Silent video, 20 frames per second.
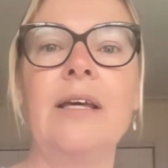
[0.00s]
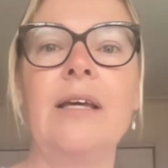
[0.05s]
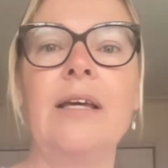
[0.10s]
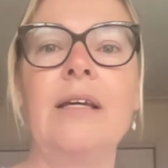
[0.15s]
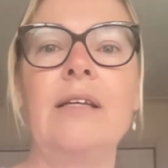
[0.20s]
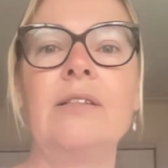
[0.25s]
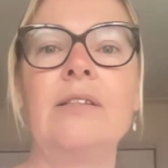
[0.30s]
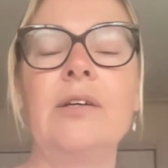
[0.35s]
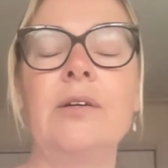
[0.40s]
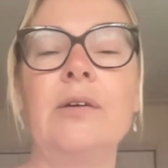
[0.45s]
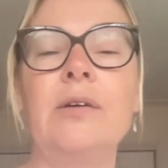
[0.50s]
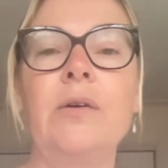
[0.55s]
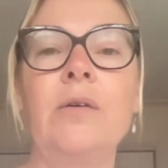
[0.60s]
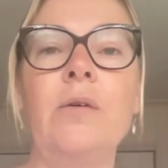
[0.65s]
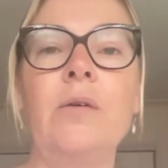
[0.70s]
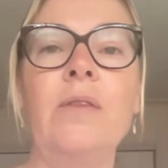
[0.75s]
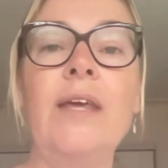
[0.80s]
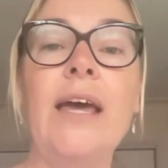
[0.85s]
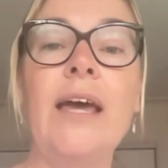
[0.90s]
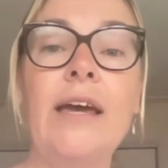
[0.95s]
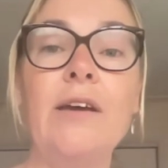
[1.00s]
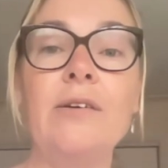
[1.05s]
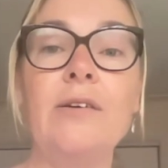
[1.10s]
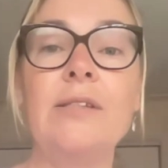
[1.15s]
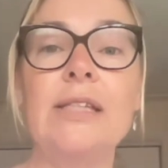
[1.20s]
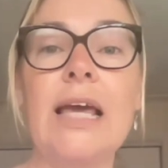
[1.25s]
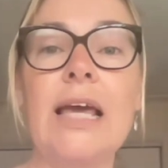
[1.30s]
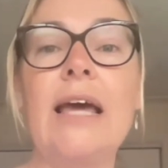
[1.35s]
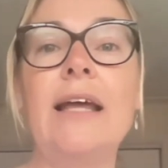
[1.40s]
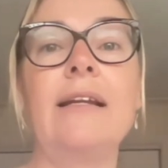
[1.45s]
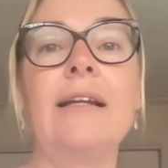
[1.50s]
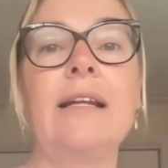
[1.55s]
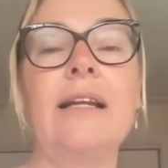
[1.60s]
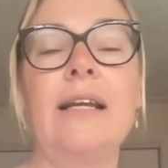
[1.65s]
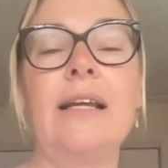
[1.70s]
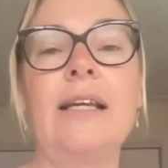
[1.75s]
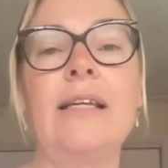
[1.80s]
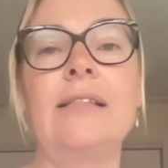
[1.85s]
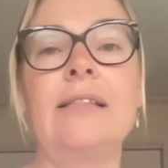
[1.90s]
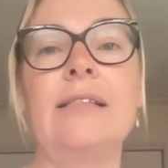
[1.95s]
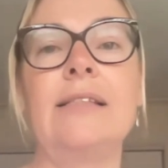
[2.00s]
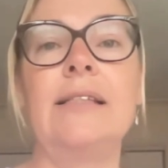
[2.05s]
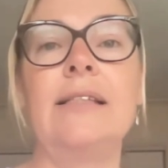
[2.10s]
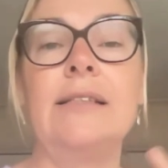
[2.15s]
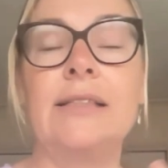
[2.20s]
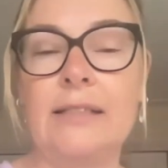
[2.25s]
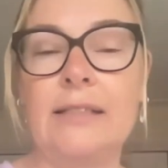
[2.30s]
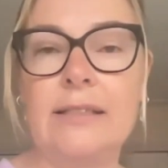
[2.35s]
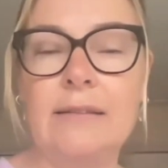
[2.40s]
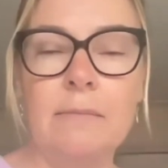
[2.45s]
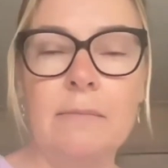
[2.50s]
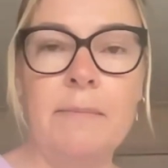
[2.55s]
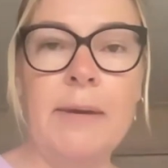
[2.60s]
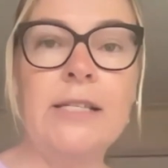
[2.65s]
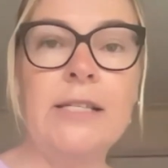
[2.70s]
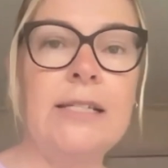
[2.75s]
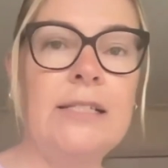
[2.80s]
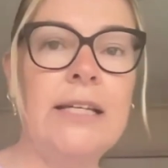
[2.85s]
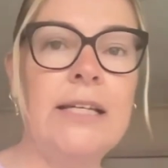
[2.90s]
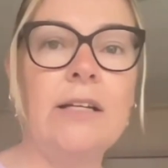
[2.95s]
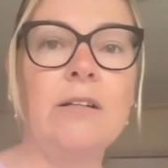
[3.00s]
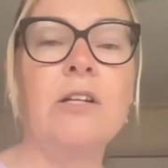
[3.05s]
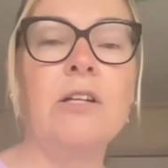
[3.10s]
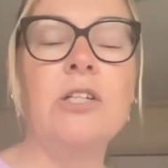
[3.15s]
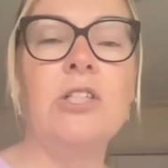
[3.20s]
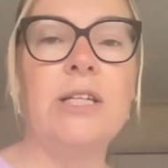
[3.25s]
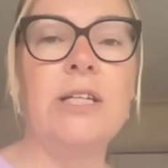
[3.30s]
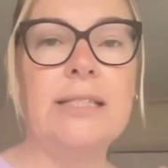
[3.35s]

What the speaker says: So the AO scan it's an amazing technology.